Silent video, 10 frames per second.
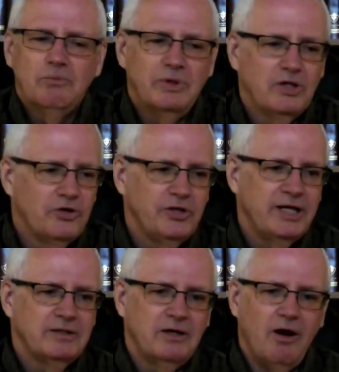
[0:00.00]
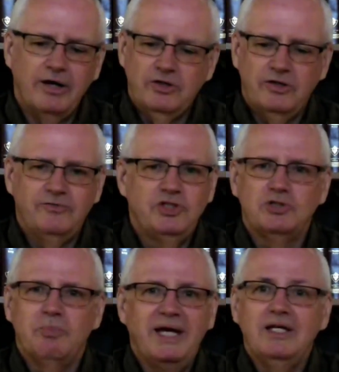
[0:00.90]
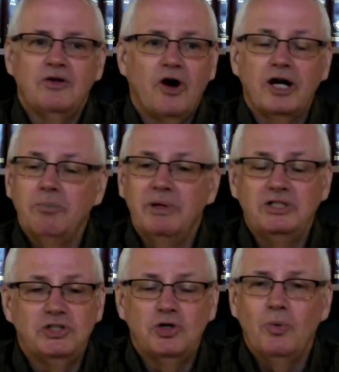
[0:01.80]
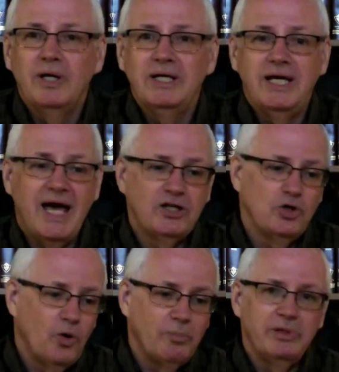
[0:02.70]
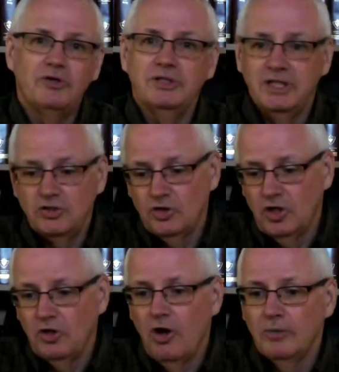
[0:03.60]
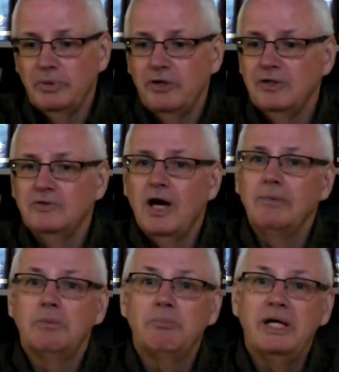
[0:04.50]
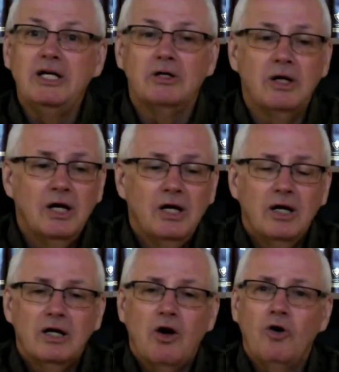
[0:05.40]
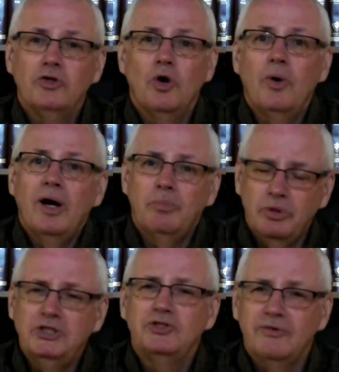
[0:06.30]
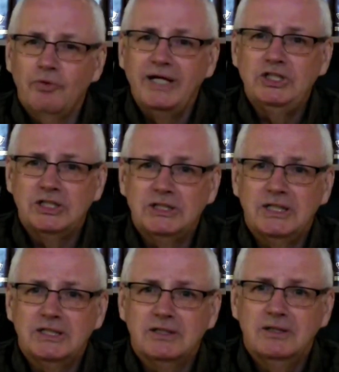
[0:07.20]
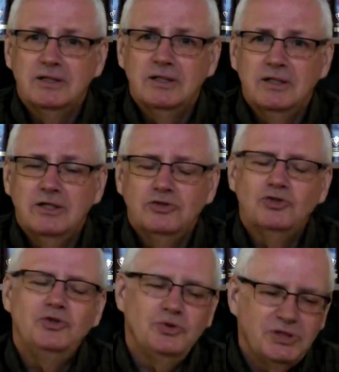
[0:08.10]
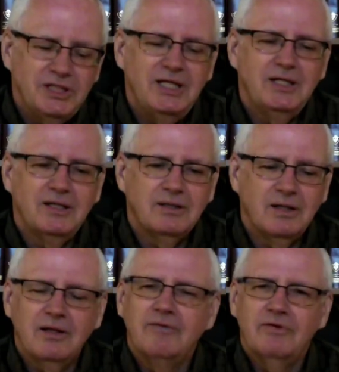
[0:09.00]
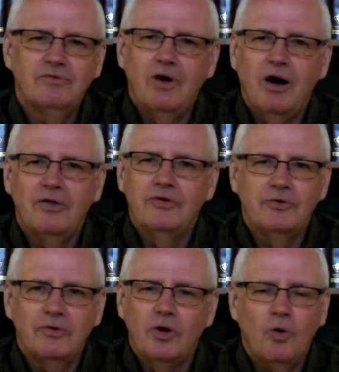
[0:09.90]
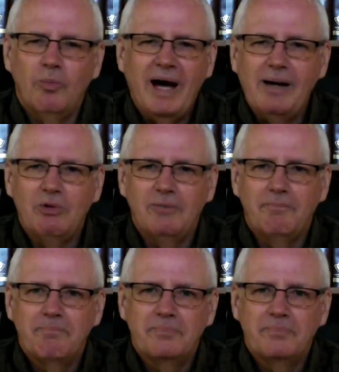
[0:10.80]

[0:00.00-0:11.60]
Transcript: we learned that God could have just made an ark, but you know what? He had Noah build it, and it took a long period of time. And Peter called Noah a preacher of righteousness. So you see the love of God throughout the whole Bible.